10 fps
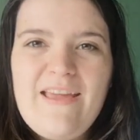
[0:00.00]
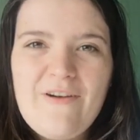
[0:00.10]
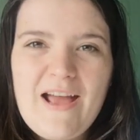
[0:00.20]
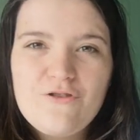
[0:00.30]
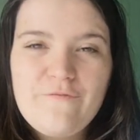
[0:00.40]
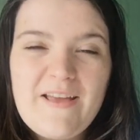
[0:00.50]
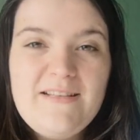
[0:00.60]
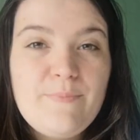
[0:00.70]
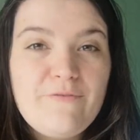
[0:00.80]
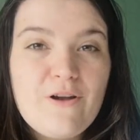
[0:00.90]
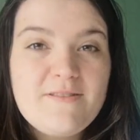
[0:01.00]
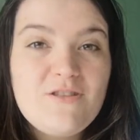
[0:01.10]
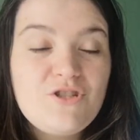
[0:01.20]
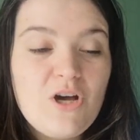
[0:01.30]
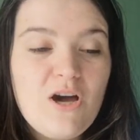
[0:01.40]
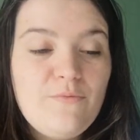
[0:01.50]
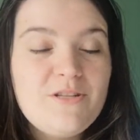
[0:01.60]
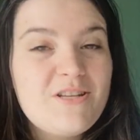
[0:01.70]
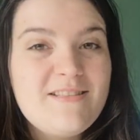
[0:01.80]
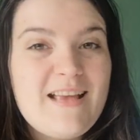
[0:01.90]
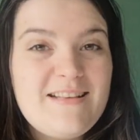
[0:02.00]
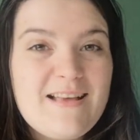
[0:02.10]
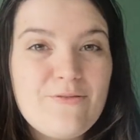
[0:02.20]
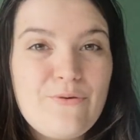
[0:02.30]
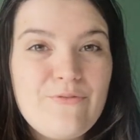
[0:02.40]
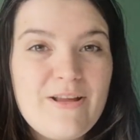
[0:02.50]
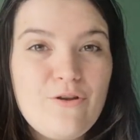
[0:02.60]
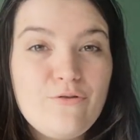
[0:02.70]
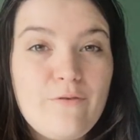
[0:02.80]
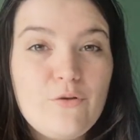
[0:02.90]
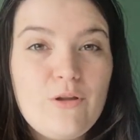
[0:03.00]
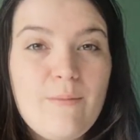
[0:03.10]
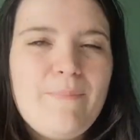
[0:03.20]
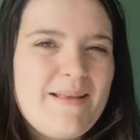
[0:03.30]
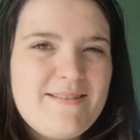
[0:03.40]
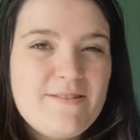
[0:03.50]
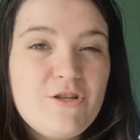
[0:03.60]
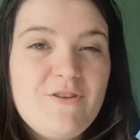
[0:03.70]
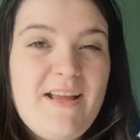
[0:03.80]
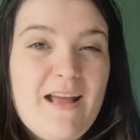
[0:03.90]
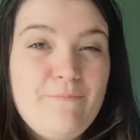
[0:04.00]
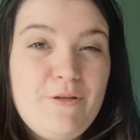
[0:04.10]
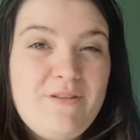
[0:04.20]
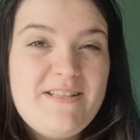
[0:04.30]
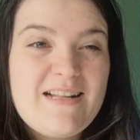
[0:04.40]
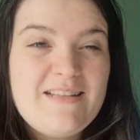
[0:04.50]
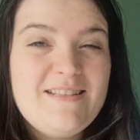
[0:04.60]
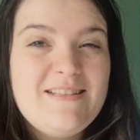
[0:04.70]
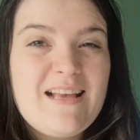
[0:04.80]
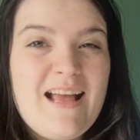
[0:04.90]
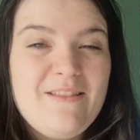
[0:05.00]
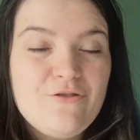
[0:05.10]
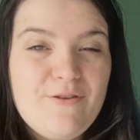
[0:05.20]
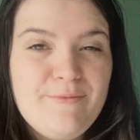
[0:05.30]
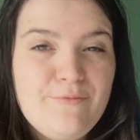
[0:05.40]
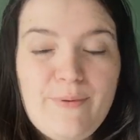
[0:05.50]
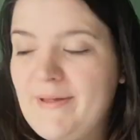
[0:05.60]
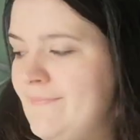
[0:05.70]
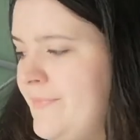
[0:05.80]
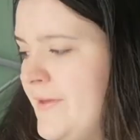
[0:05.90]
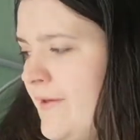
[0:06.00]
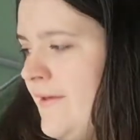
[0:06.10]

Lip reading: If I Had Your Face by Frances Cha, which is a South Korean novel about plastic surgery and beauty standards and the treatment of women.